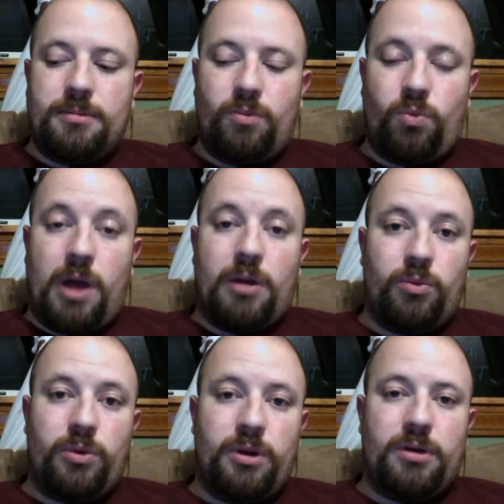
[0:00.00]
while
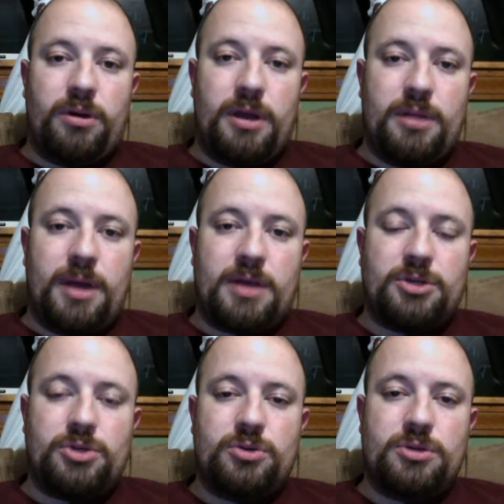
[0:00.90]
we're in
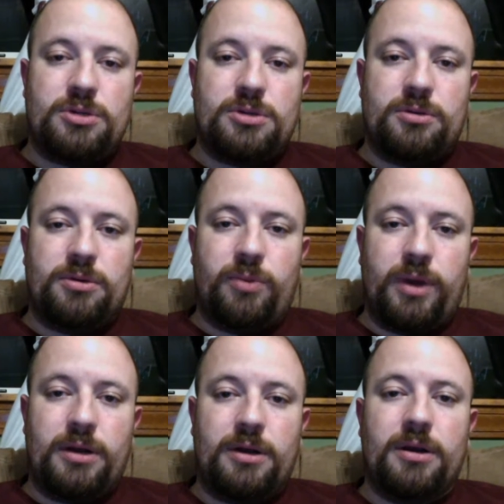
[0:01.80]
Massachusetts during the
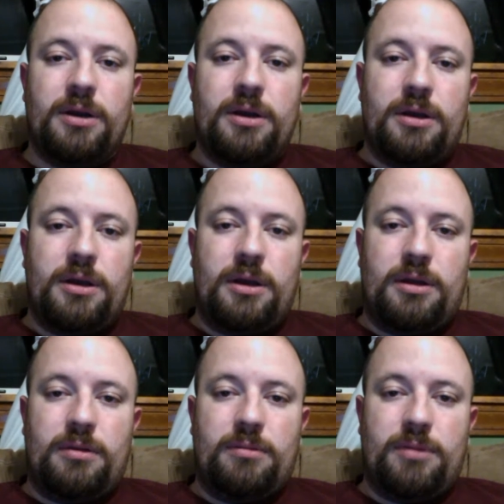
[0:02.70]
winter,
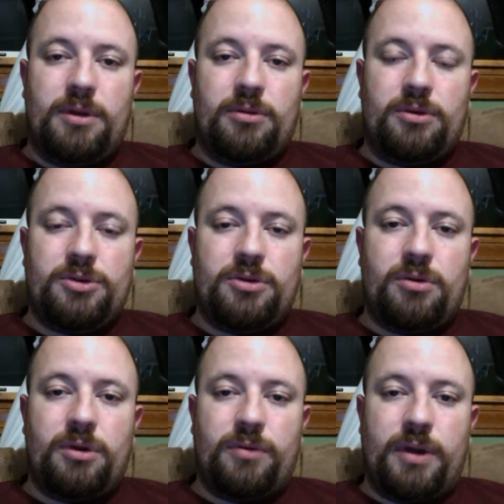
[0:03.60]
and there's snow
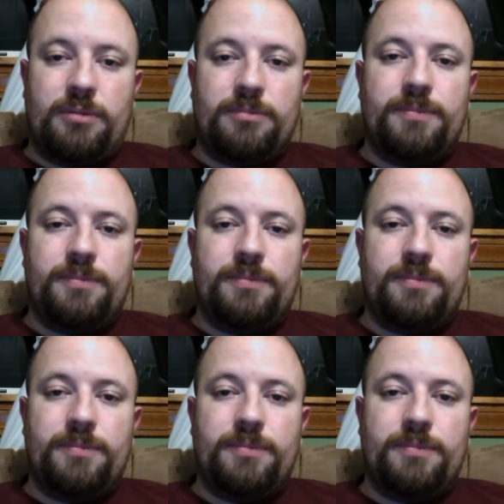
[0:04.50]
on the ground.